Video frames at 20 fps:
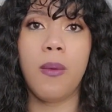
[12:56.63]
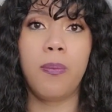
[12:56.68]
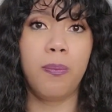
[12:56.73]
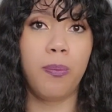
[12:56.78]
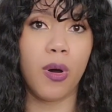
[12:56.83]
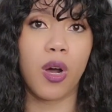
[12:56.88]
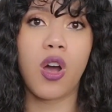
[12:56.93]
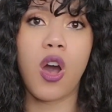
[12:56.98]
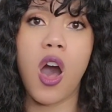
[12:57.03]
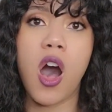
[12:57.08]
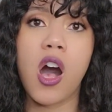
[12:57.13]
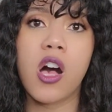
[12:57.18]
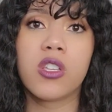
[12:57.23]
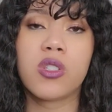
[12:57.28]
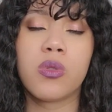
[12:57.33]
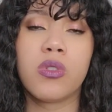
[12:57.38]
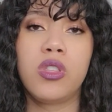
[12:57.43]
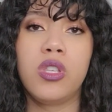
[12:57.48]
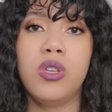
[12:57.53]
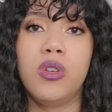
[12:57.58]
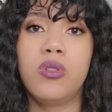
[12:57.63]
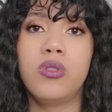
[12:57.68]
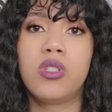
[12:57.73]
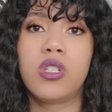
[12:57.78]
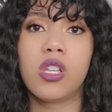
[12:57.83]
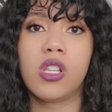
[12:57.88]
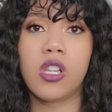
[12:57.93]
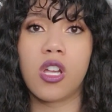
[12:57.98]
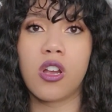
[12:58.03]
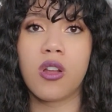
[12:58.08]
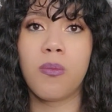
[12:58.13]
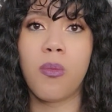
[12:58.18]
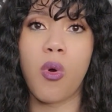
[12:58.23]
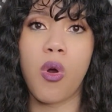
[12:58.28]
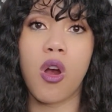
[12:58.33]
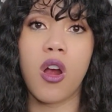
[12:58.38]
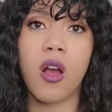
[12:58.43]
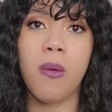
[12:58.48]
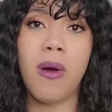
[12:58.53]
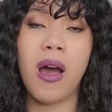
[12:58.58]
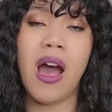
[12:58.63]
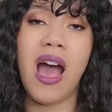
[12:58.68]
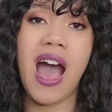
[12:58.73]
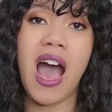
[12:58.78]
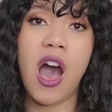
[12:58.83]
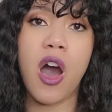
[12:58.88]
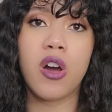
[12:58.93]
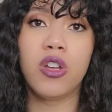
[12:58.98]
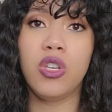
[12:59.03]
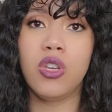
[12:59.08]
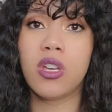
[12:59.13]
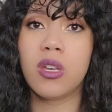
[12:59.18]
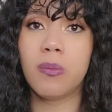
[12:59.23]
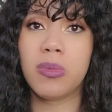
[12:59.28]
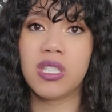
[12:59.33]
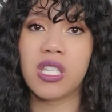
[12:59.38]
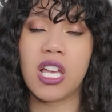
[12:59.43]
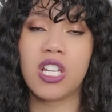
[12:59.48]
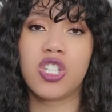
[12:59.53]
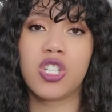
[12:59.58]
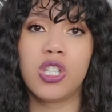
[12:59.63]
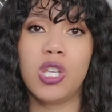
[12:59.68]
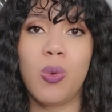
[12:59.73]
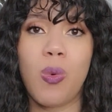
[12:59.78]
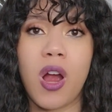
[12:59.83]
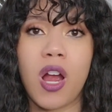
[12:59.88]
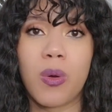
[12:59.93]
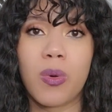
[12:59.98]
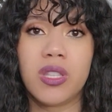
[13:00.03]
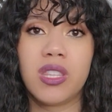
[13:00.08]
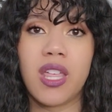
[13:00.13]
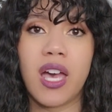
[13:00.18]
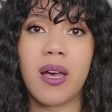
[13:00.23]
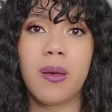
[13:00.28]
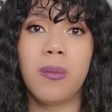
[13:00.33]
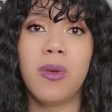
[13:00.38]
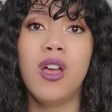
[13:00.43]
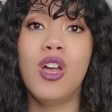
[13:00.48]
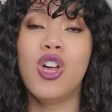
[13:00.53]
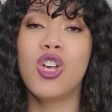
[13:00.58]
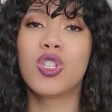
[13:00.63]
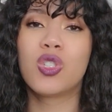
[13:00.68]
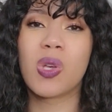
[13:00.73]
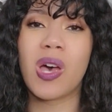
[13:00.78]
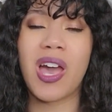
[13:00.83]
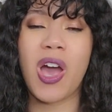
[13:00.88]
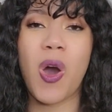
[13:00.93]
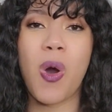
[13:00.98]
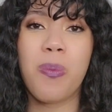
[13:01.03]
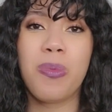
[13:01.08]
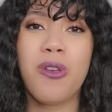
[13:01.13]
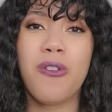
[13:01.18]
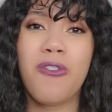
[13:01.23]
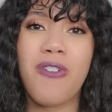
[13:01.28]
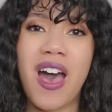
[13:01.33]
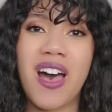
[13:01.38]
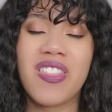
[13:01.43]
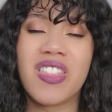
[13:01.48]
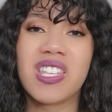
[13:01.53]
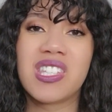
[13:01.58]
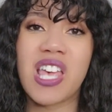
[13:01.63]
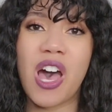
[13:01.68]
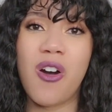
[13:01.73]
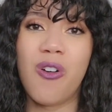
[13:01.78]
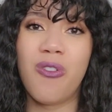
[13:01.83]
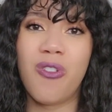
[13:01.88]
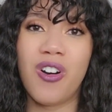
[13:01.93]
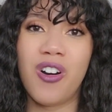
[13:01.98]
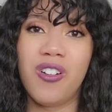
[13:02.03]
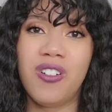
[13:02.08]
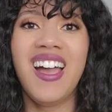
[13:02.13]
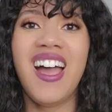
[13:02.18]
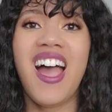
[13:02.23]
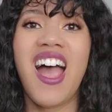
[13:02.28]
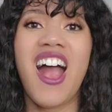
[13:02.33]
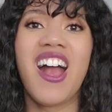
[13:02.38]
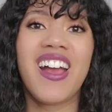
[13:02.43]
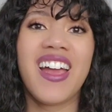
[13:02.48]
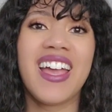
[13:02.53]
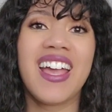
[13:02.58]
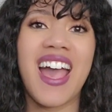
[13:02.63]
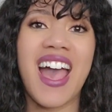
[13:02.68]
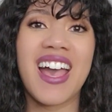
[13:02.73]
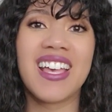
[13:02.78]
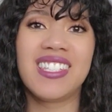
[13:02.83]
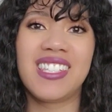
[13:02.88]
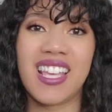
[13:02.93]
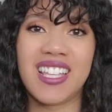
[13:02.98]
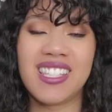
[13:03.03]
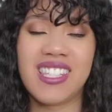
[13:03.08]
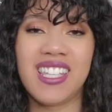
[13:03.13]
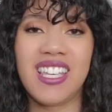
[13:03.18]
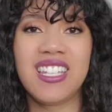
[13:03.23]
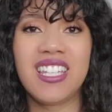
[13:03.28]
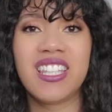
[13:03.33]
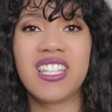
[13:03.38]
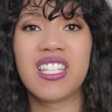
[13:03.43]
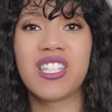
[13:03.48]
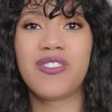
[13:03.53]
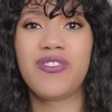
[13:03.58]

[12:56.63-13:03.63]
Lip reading: book calls with you to learn more about how you can potentially work with them. So I hope you found this helpful. Alright guys, that's the end of this